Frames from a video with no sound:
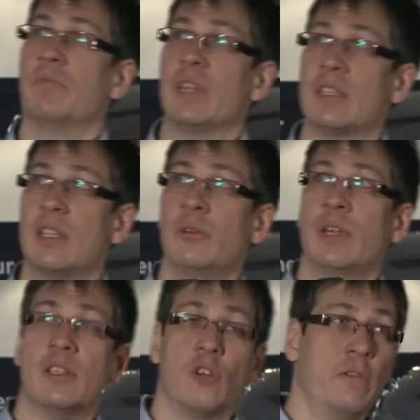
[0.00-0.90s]

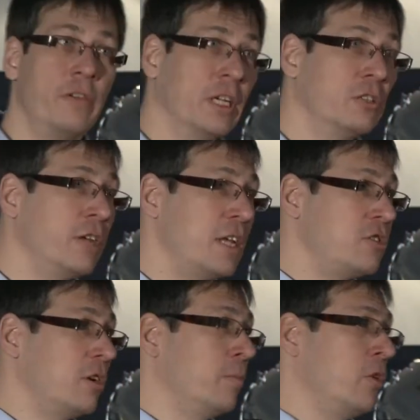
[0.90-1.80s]
Estonia is offering to
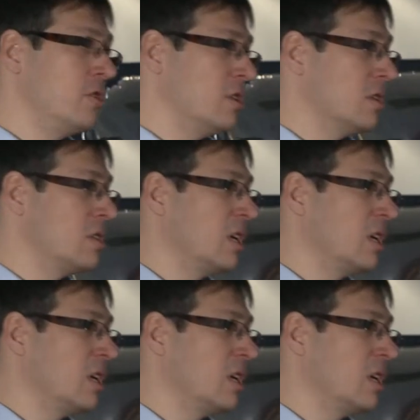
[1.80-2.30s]
natural persons.